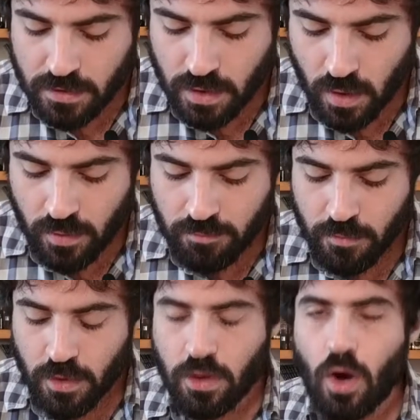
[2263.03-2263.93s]

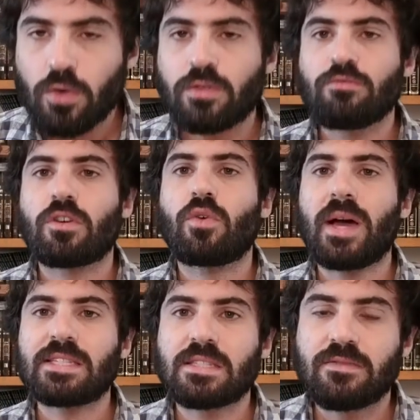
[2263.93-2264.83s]
So Lot
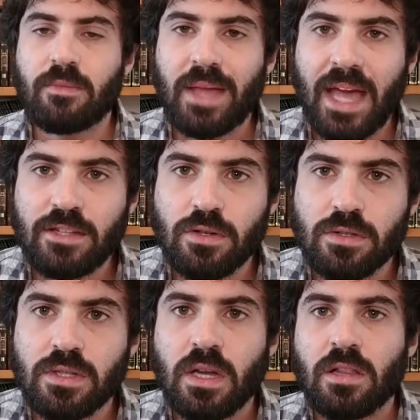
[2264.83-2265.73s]
requests from the
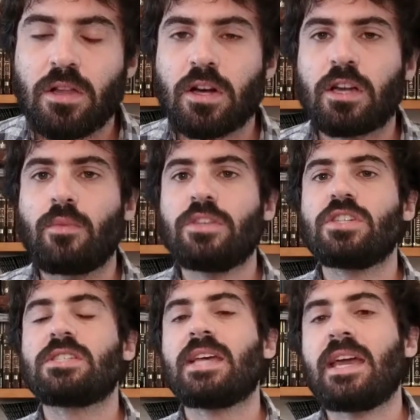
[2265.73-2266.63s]
angels, look, can we
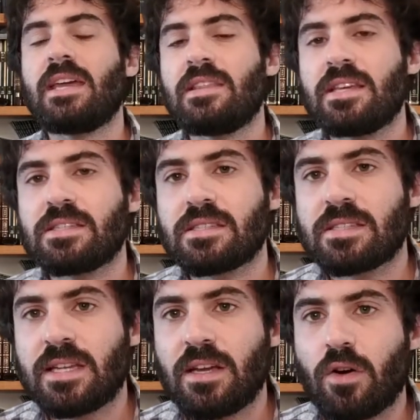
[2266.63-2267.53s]
just stay in
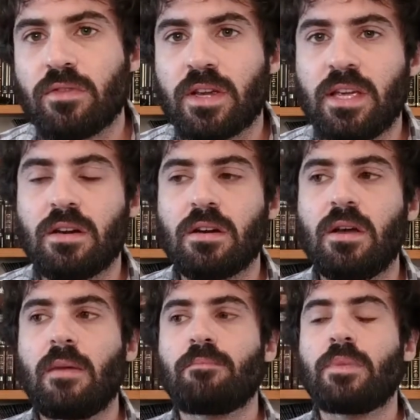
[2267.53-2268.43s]
this city over
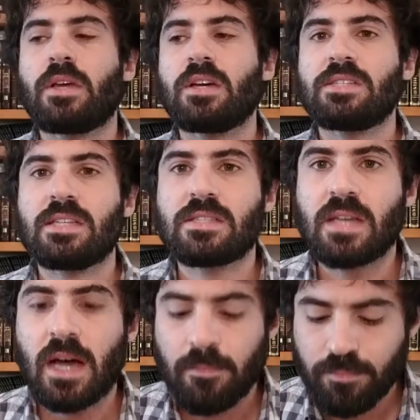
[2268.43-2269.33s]
here because it's
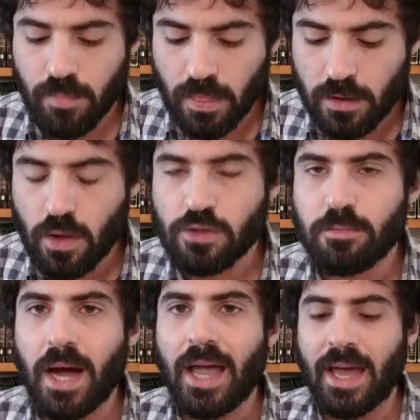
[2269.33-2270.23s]
um, close
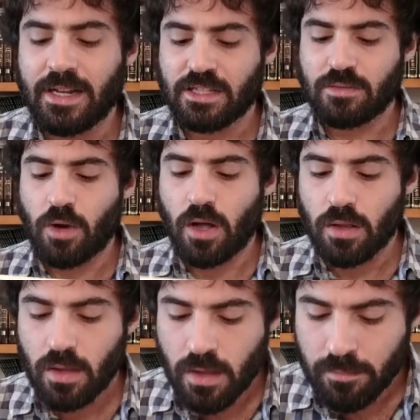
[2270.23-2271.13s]
by and it's small.